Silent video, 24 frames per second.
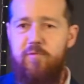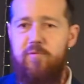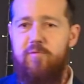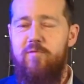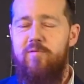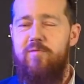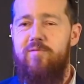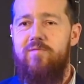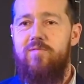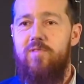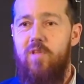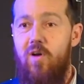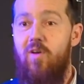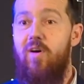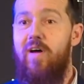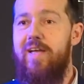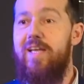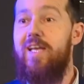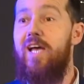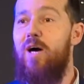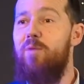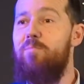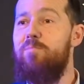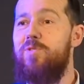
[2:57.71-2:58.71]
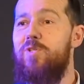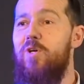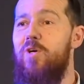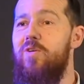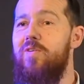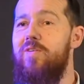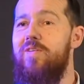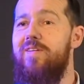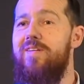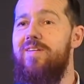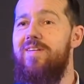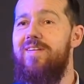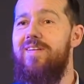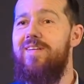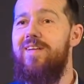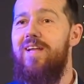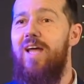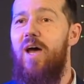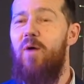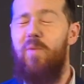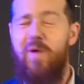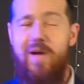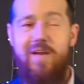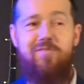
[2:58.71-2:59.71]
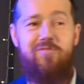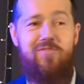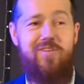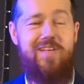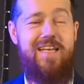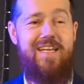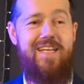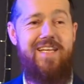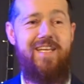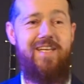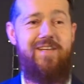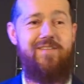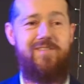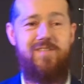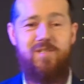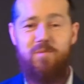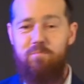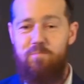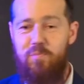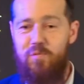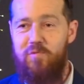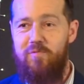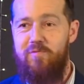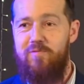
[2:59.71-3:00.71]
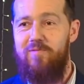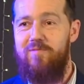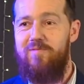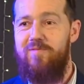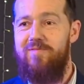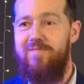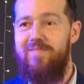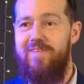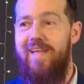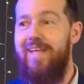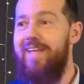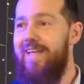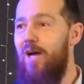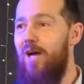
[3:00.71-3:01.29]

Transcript: the light comes on. And whenever he leaves, it goes